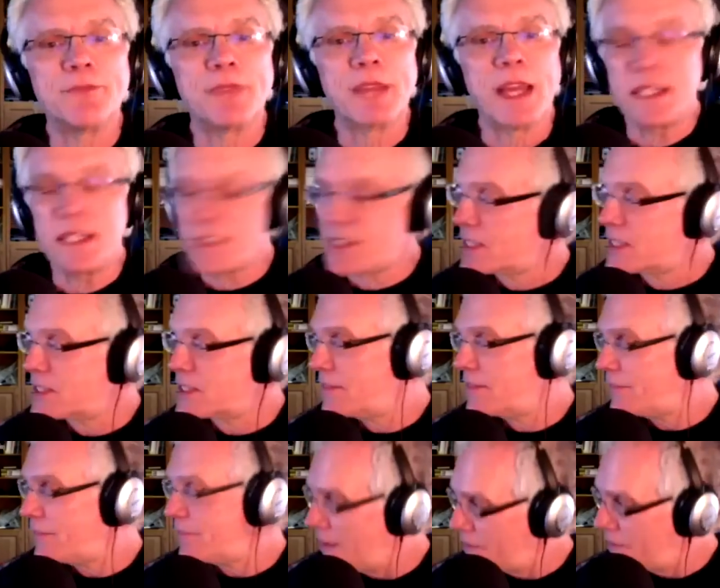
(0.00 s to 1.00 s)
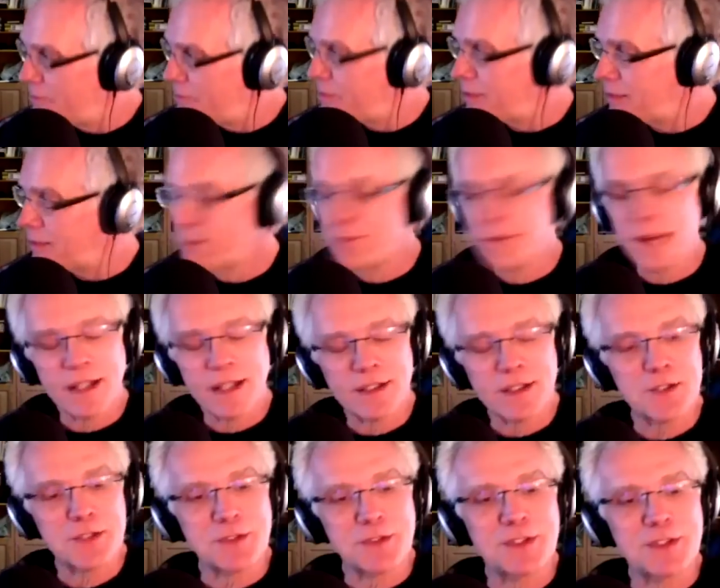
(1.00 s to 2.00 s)
And at 65, I probably
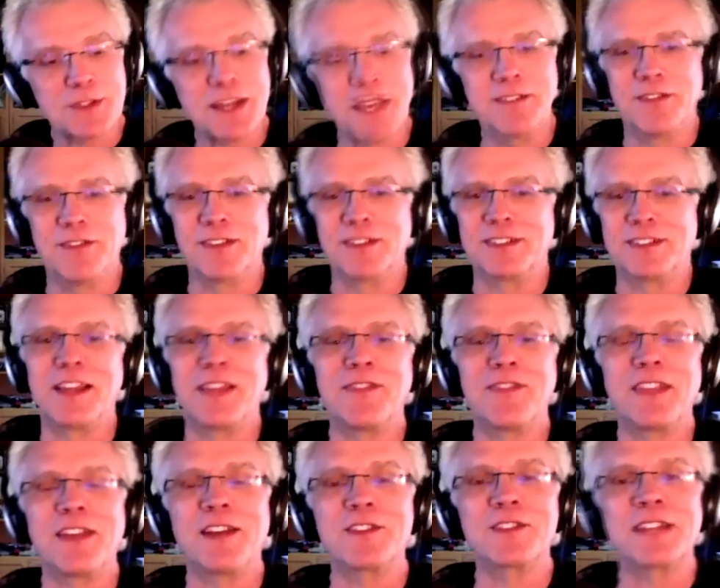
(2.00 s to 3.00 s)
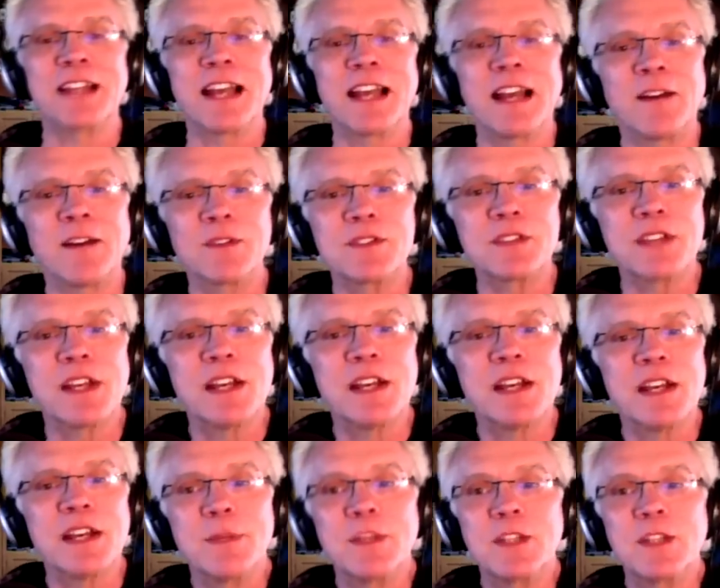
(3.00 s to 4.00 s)
practiced for, for 10,000 hours.
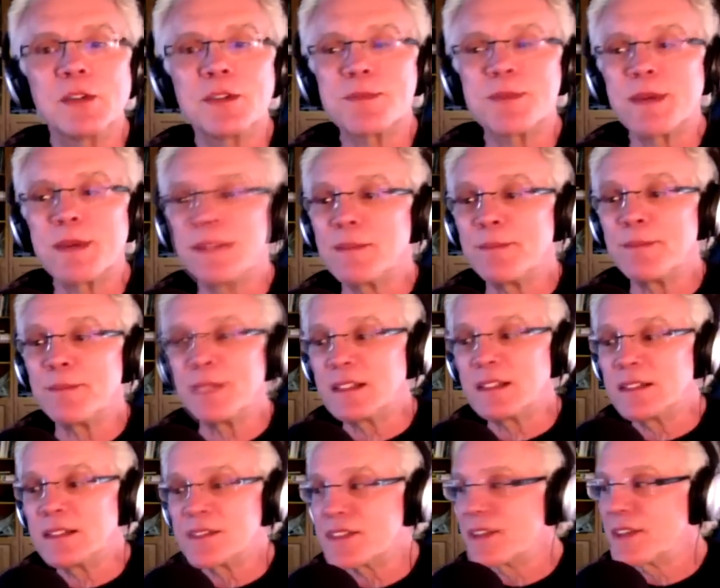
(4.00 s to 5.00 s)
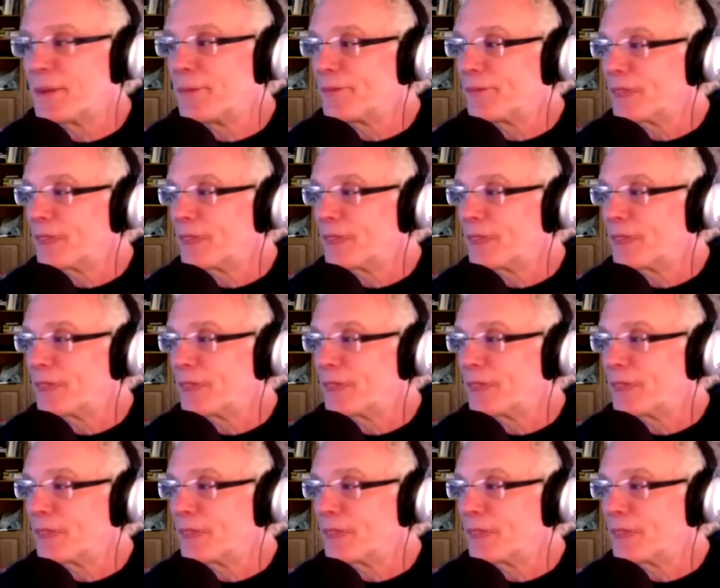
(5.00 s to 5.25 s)
But he talks about the Beatles.